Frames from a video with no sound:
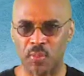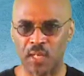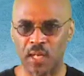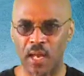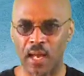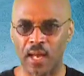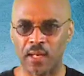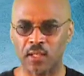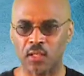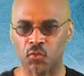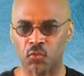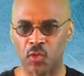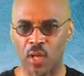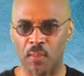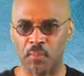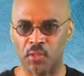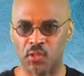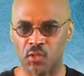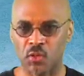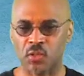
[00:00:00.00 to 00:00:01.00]
beyond the 3
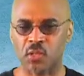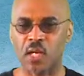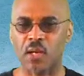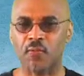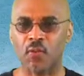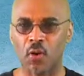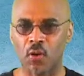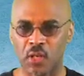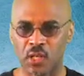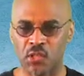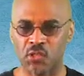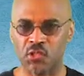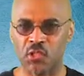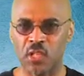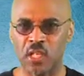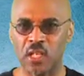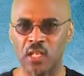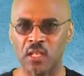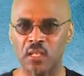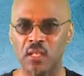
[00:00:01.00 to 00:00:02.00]
episodes I've already
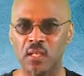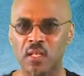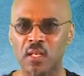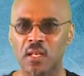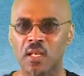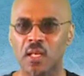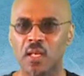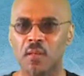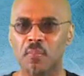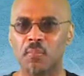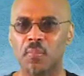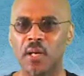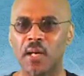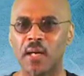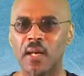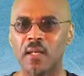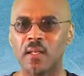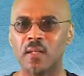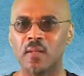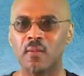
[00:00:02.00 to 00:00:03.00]
seen.
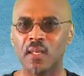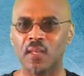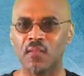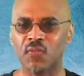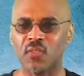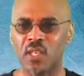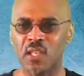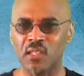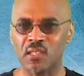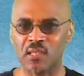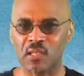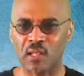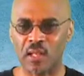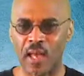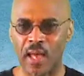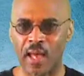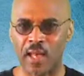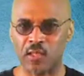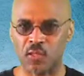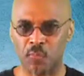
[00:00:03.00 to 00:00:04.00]
But if this
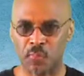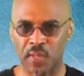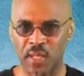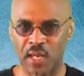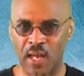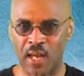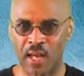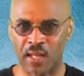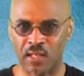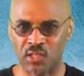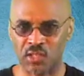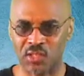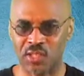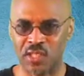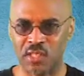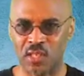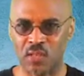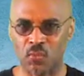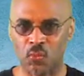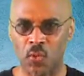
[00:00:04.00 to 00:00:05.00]
lasts beyond
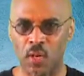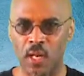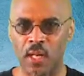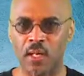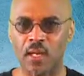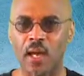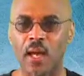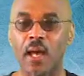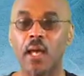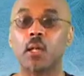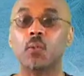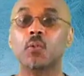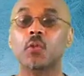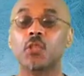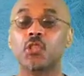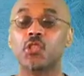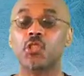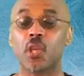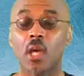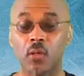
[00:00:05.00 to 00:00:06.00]
season 1, I
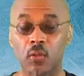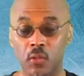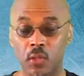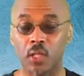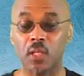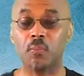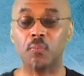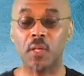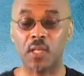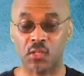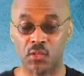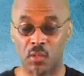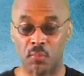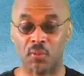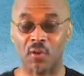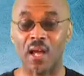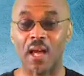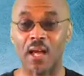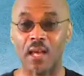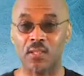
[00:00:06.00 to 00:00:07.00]
would genuinely be
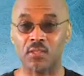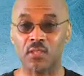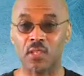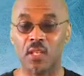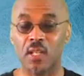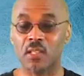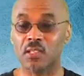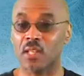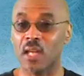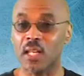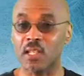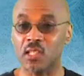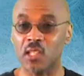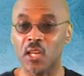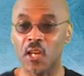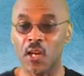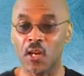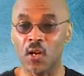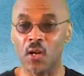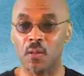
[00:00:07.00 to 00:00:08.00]
surprised. It's not
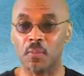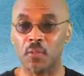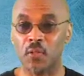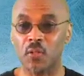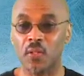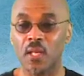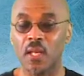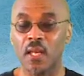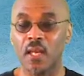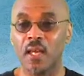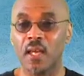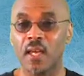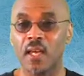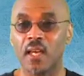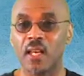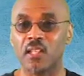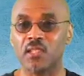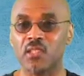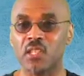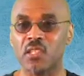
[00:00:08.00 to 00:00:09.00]
terrible,
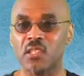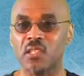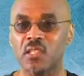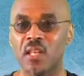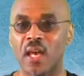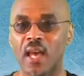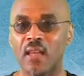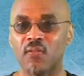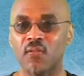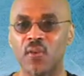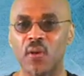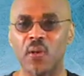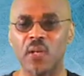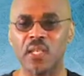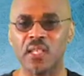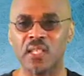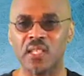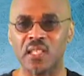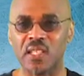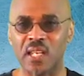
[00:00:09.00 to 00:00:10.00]
it's just not very
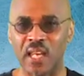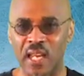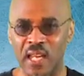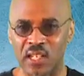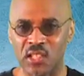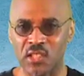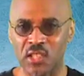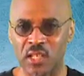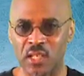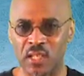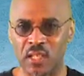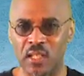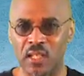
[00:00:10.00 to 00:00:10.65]
engaging.